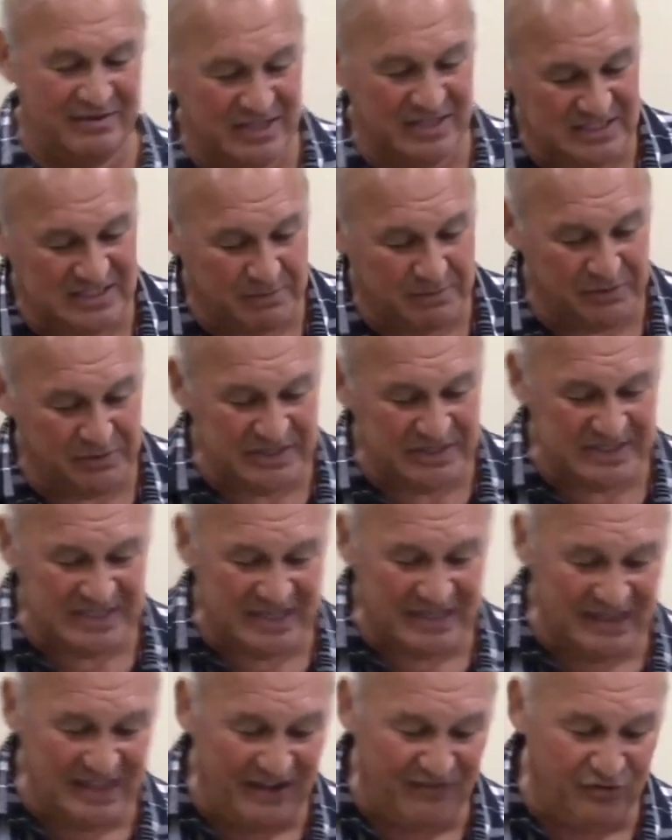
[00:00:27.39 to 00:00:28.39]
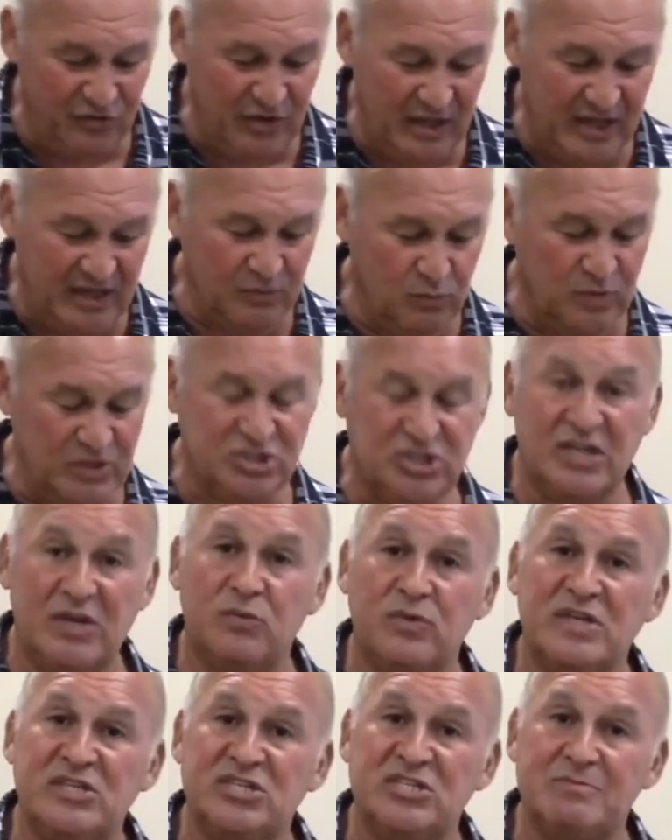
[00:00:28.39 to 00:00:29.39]
the simplistic level at which he
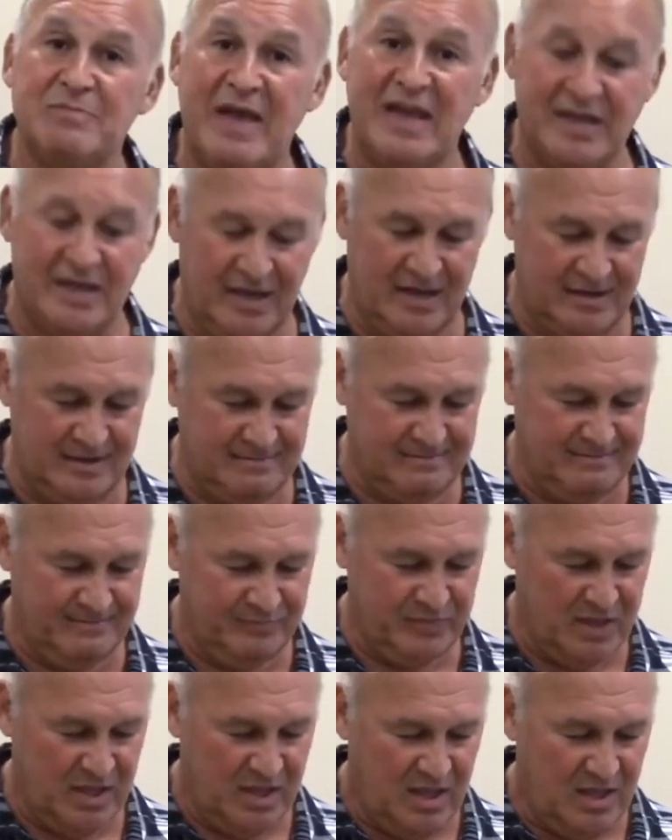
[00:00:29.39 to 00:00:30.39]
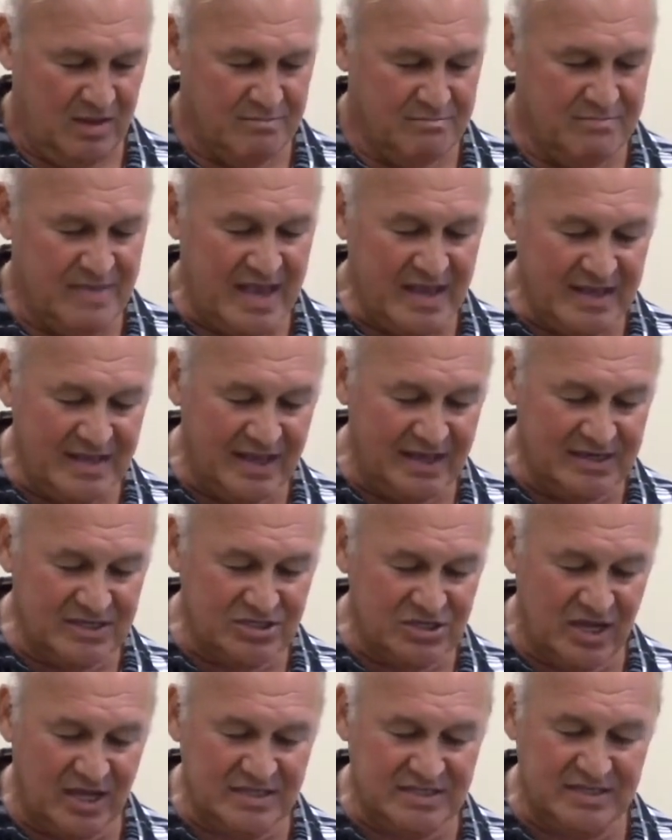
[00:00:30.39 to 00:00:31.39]
reaches mankind. Mankind is
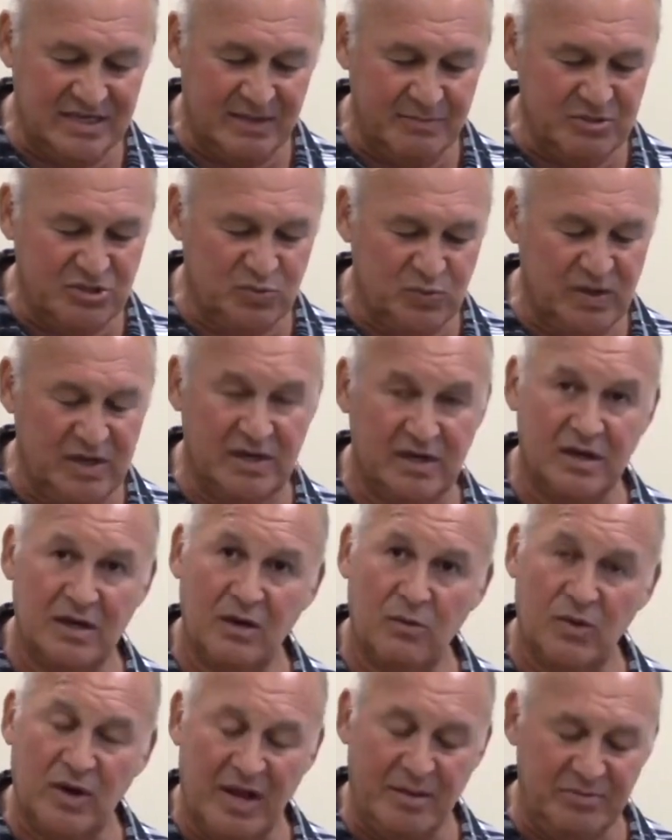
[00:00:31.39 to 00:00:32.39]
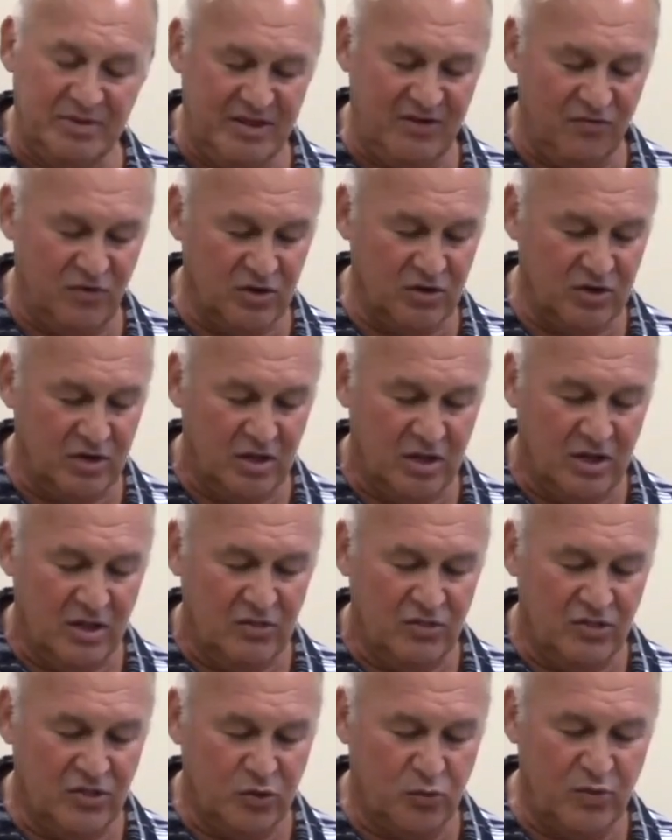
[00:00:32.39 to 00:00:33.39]
caught today between what I believe are
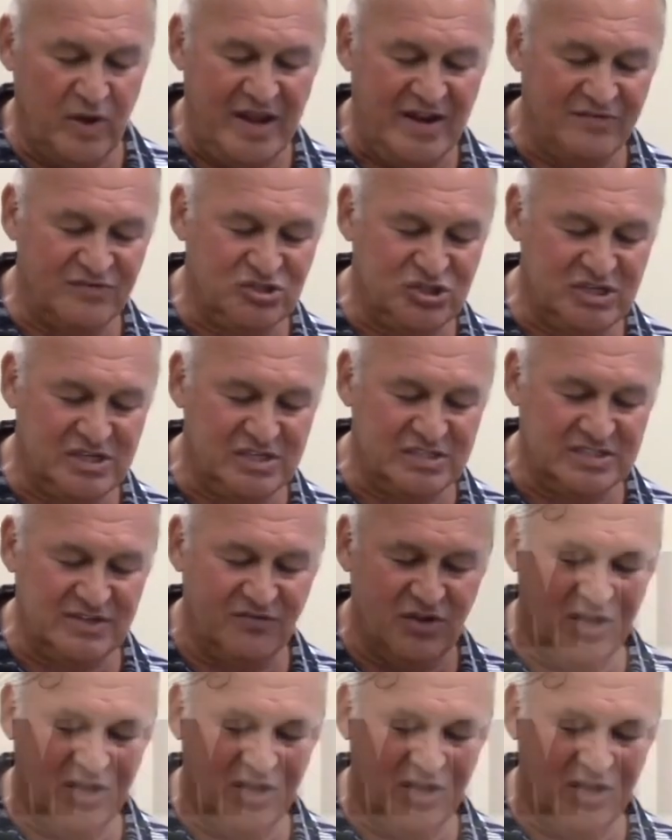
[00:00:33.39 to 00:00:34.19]
the creative genius of